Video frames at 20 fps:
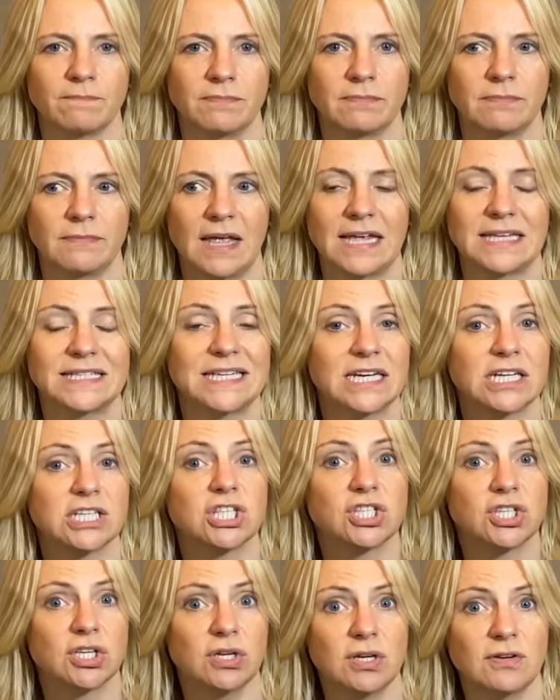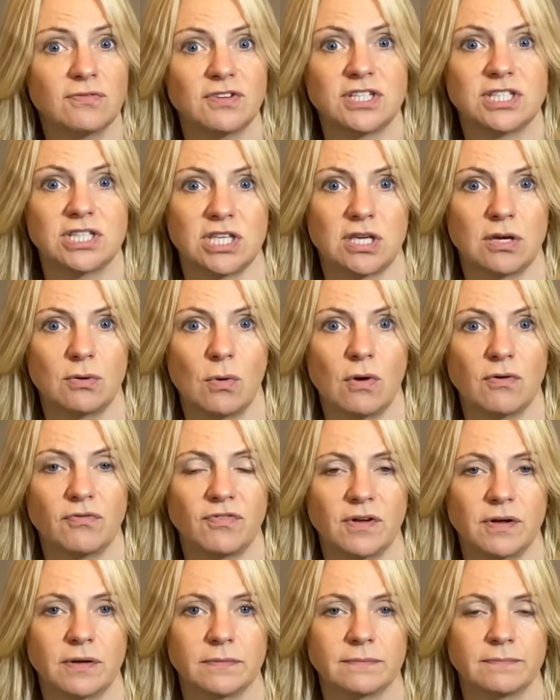Is it a service that you offer?
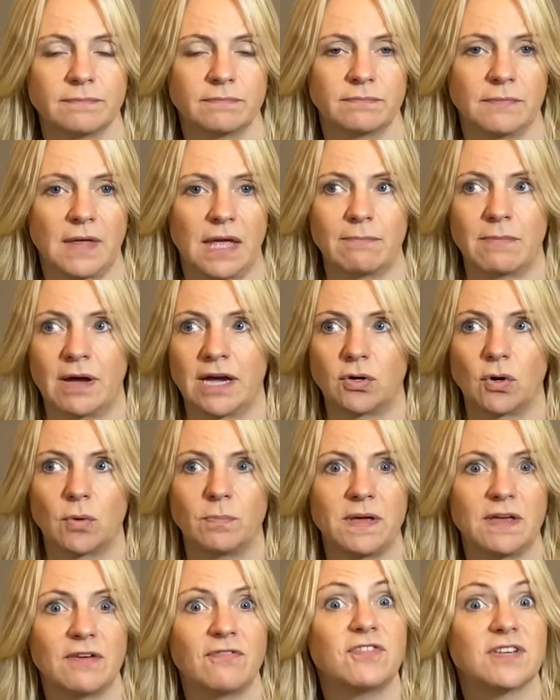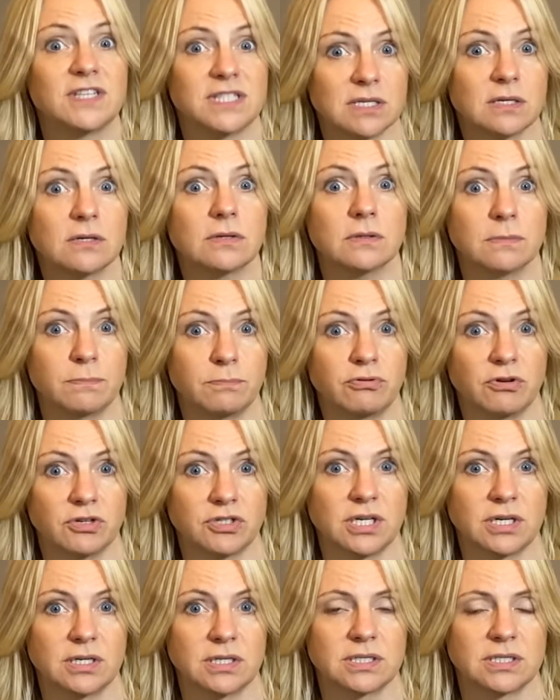It might not be a physical
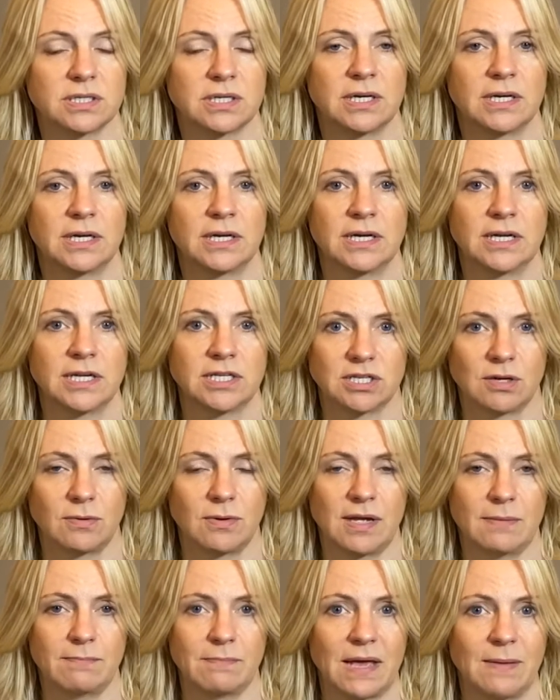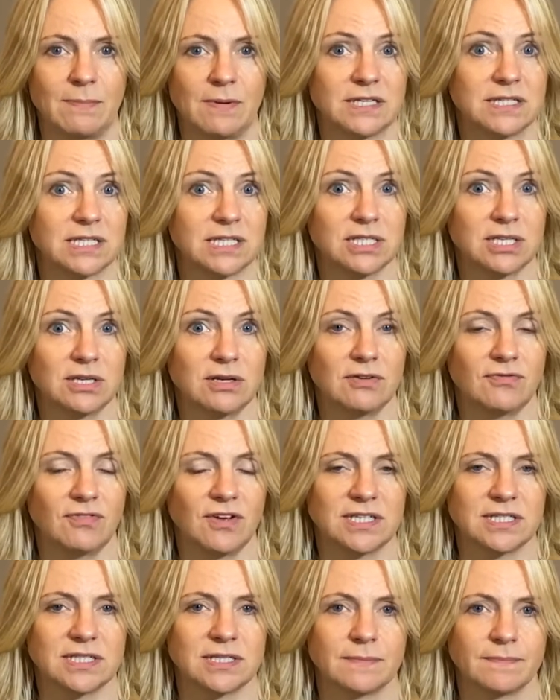product, so maybe it's a
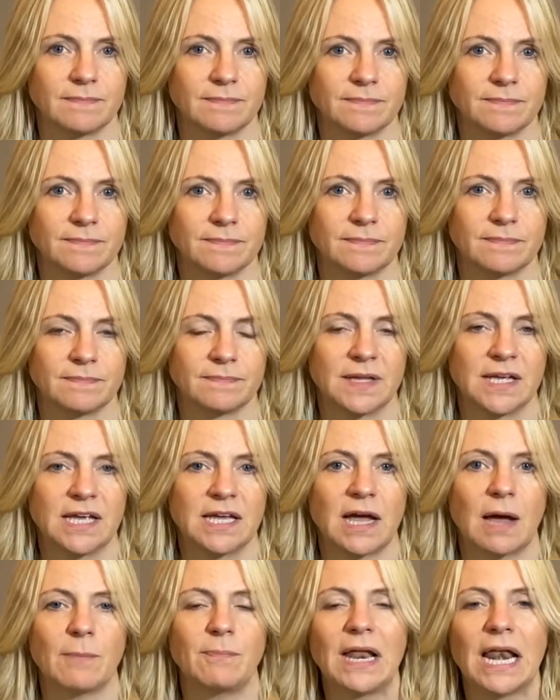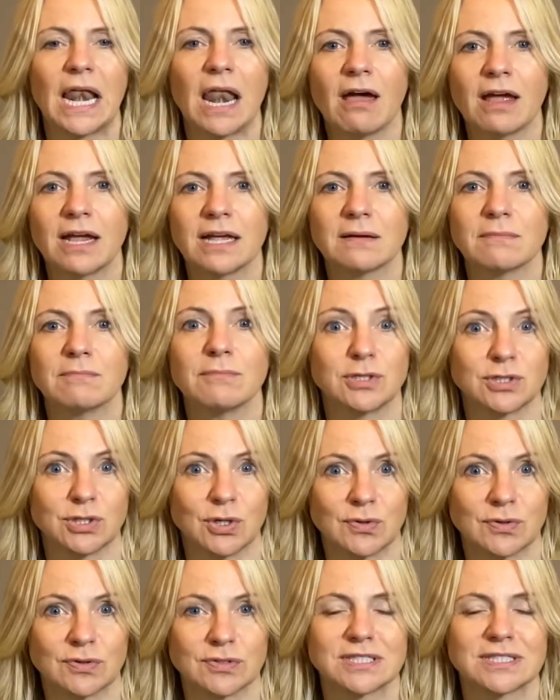service. A bit like
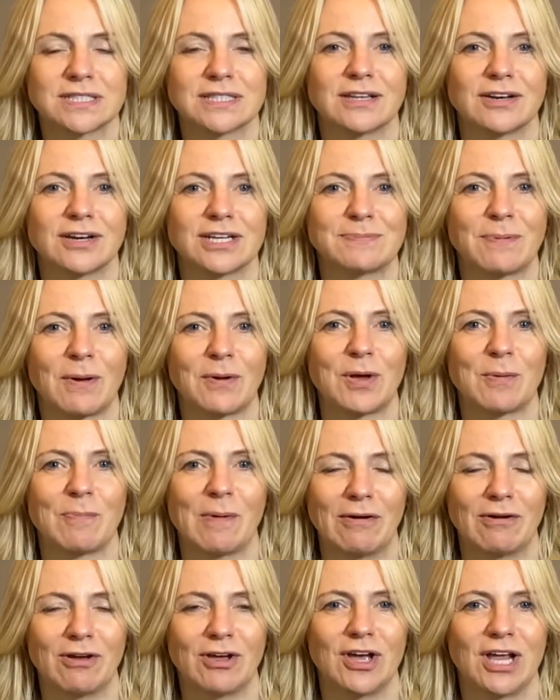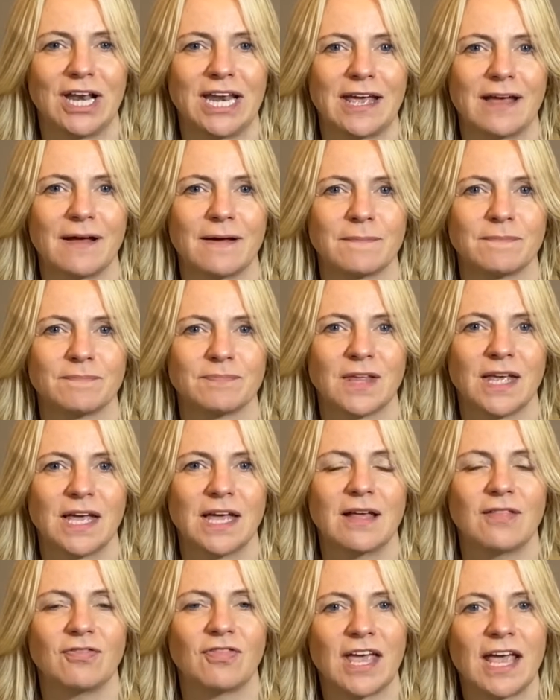McDonald's that I spoke about earlier.
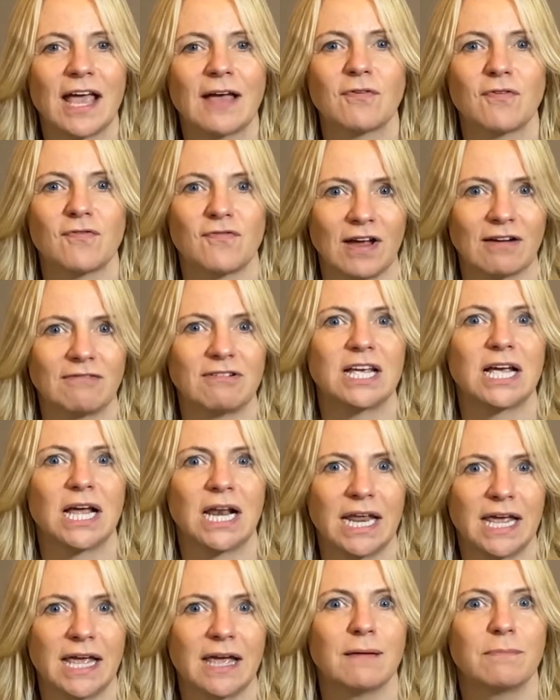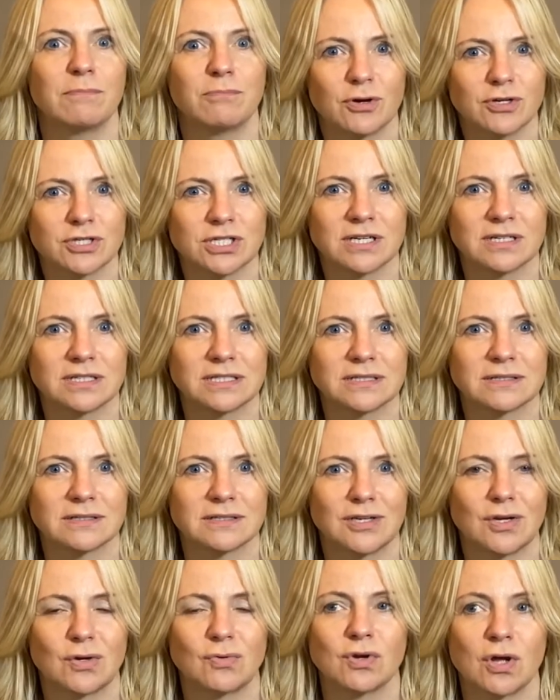They have a very clear product.
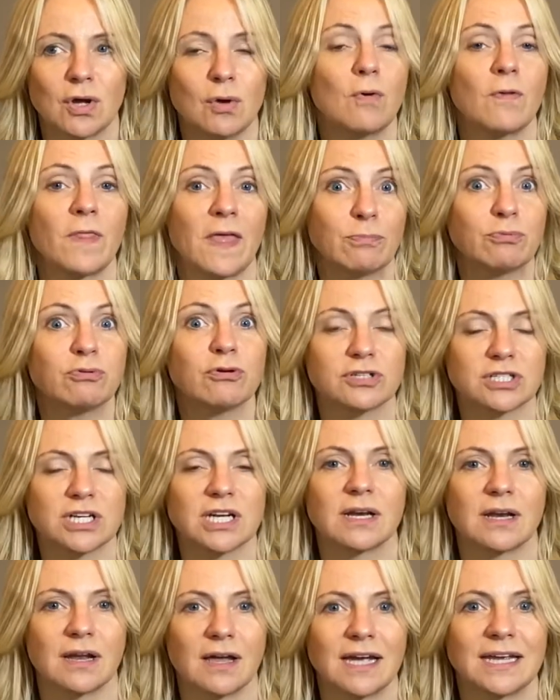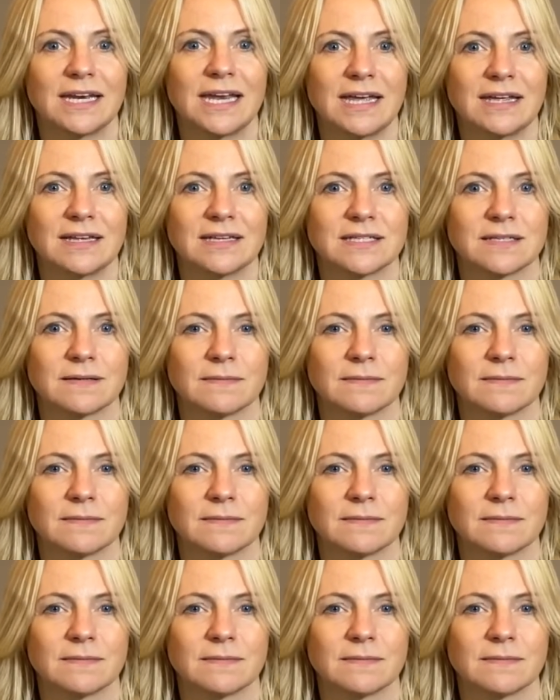You know what their product line is,